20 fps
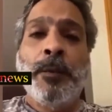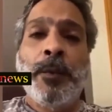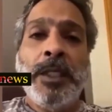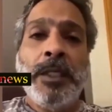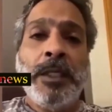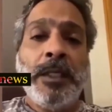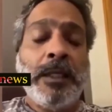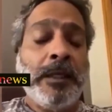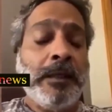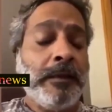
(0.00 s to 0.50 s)

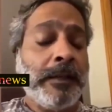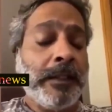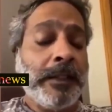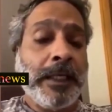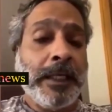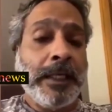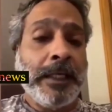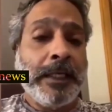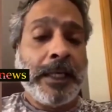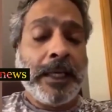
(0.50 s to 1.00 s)
we
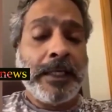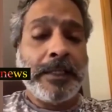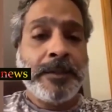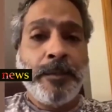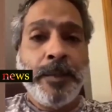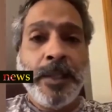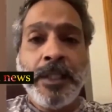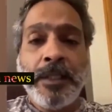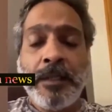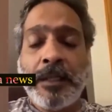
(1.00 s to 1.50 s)
it
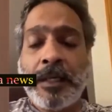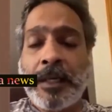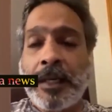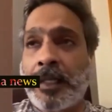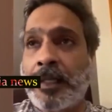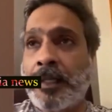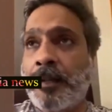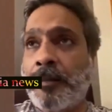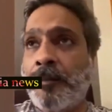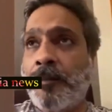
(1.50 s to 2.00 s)
has been
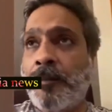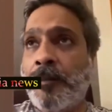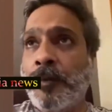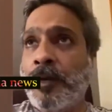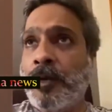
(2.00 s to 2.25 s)
like